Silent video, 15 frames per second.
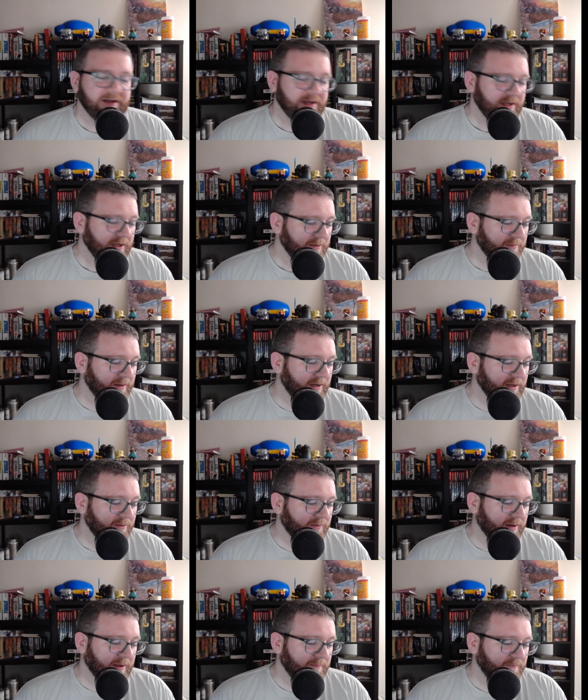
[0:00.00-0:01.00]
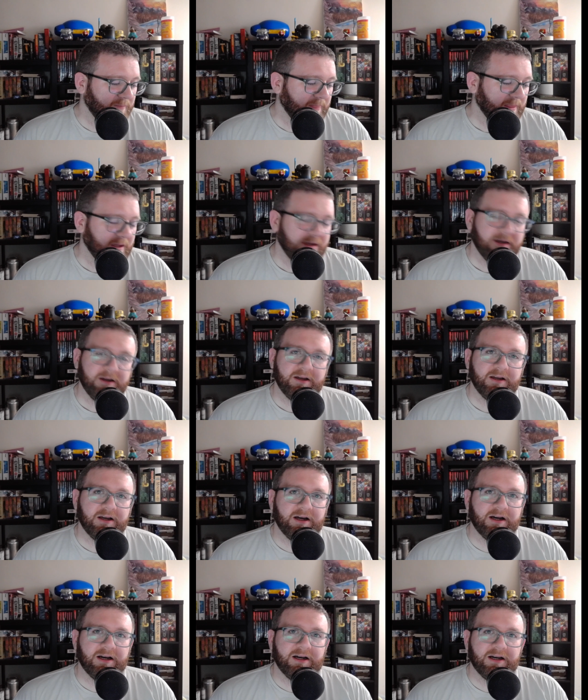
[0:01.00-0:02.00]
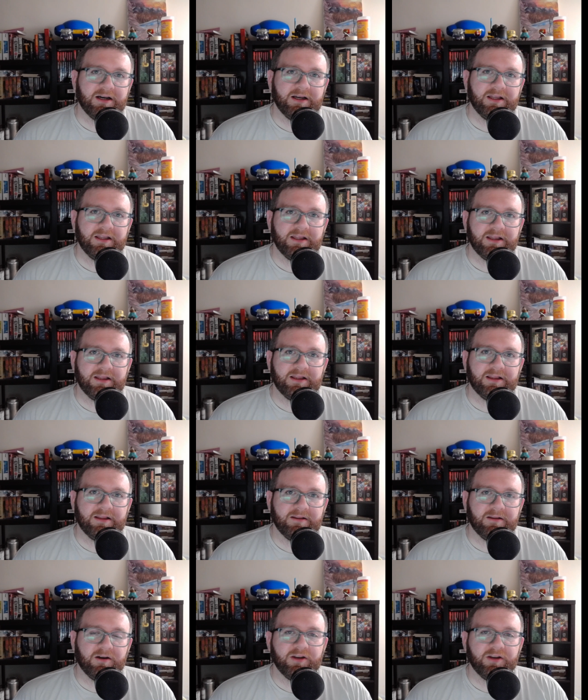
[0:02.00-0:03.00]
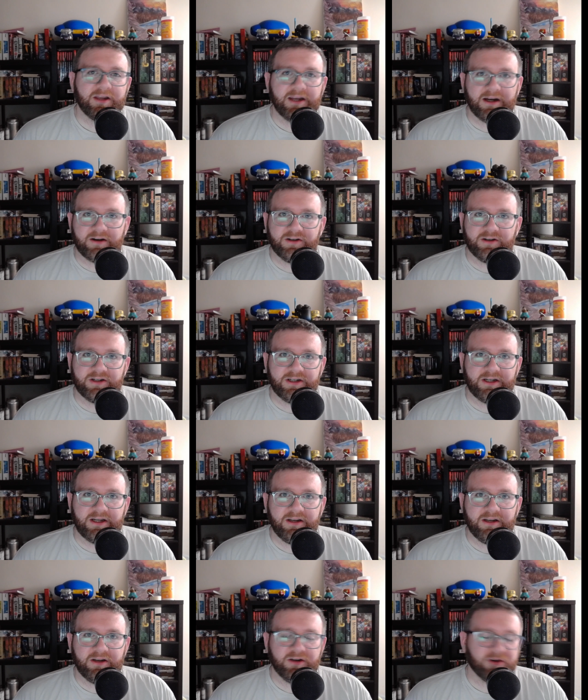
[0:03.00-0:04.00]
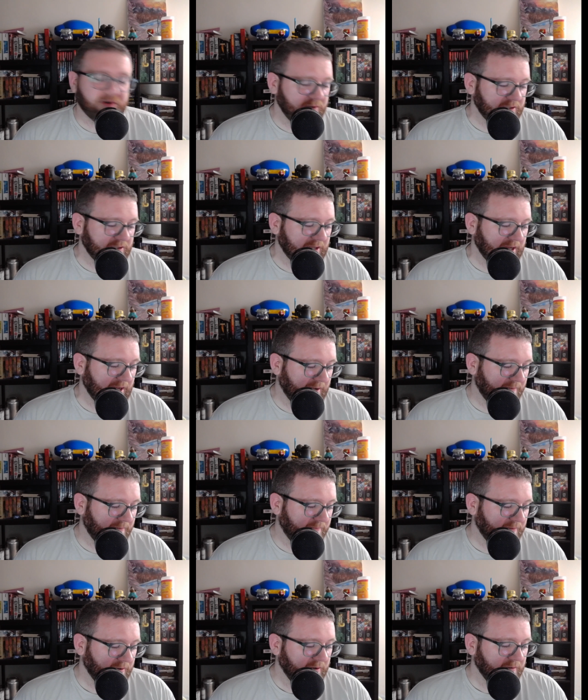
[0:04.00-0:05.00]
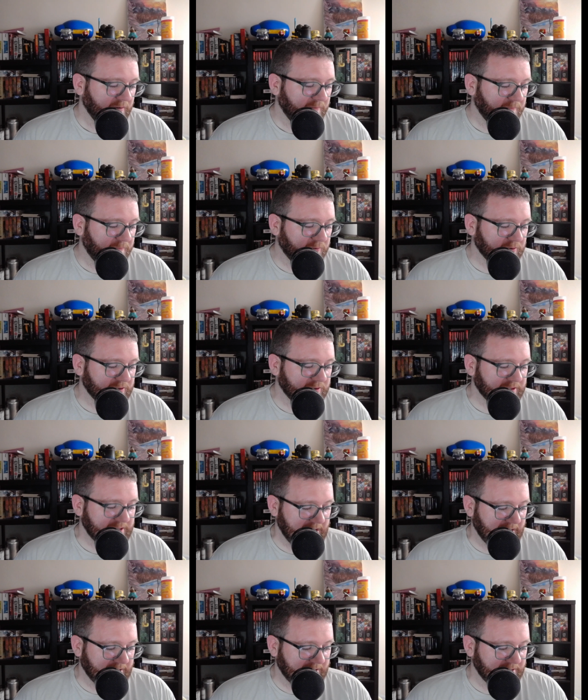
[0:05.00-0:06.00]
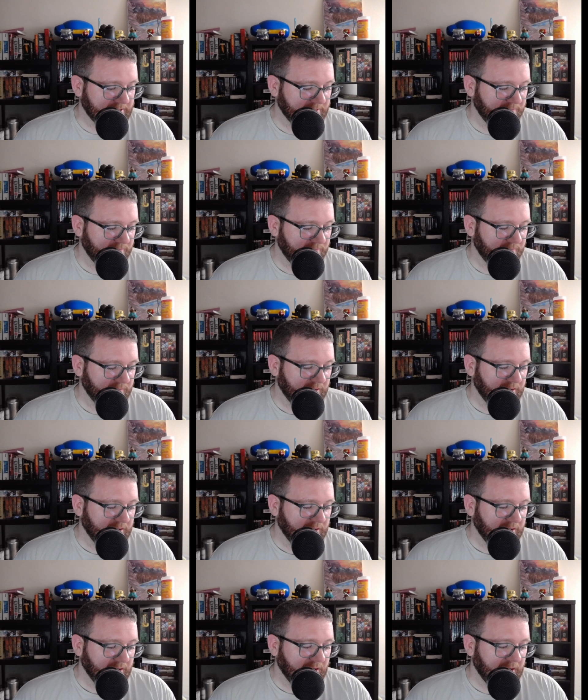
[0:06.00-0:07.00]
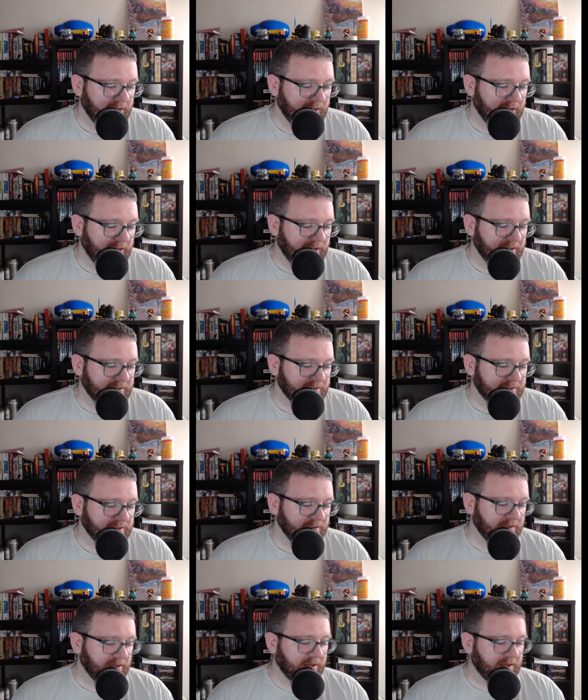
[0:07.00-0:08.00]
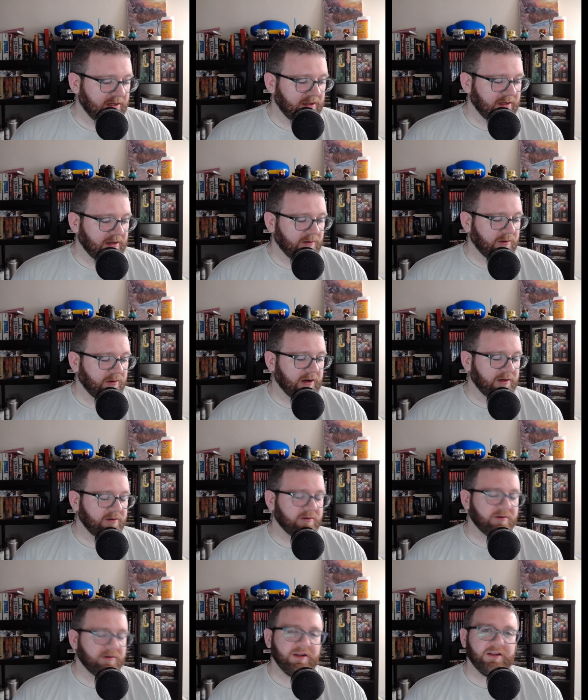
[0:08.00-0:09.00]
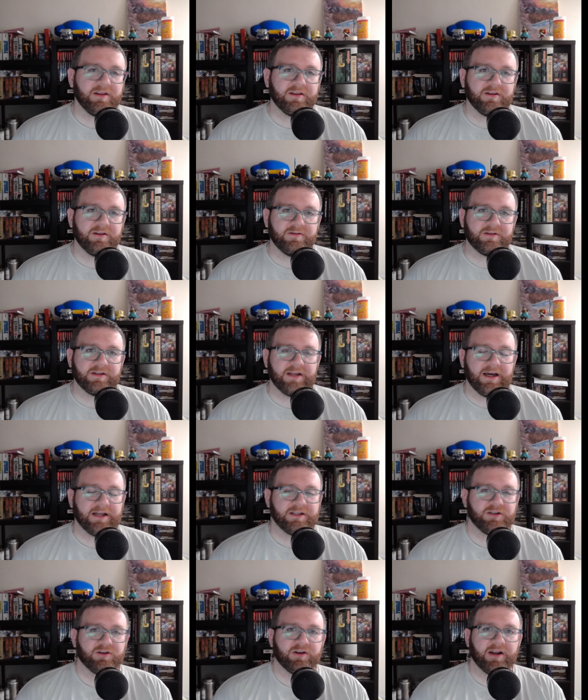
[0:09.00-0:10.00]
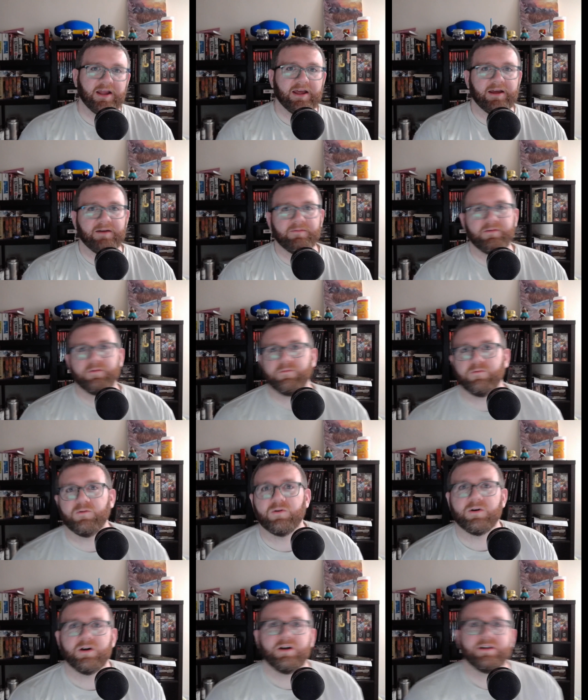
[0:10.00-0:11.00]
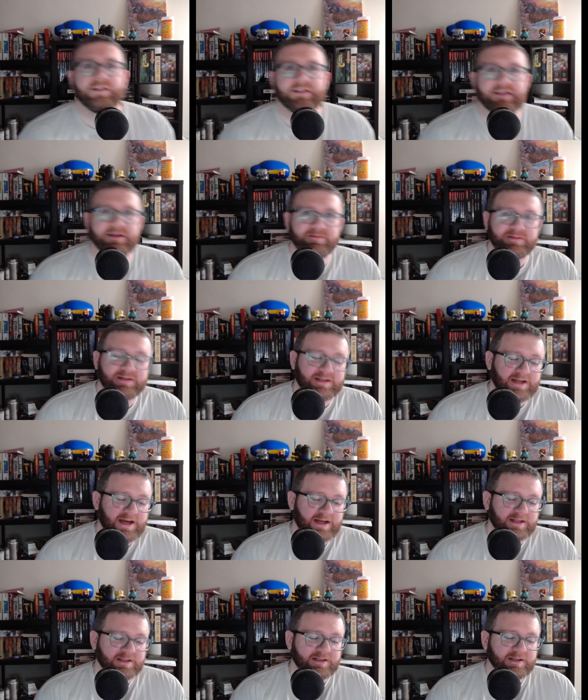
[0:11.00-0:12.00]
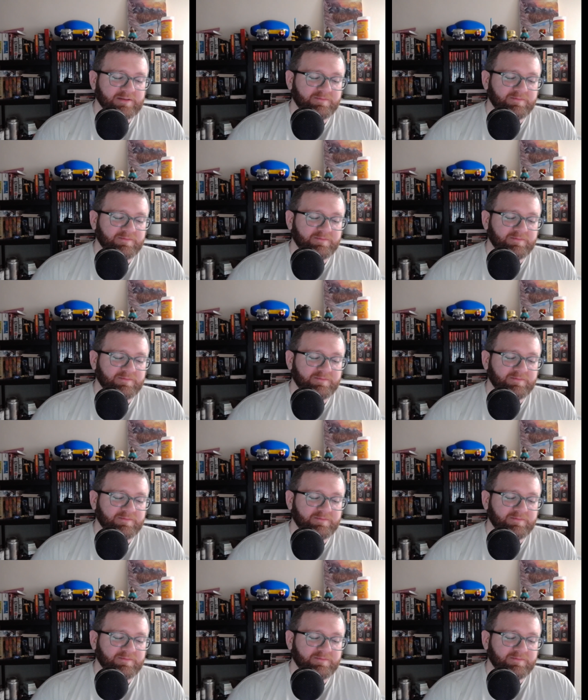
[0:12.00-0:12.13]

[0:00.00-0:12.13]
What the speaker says: But anyway, on the character sheet, you're going to have 4 stats, and underneath those stats, you're going to have 4 substats.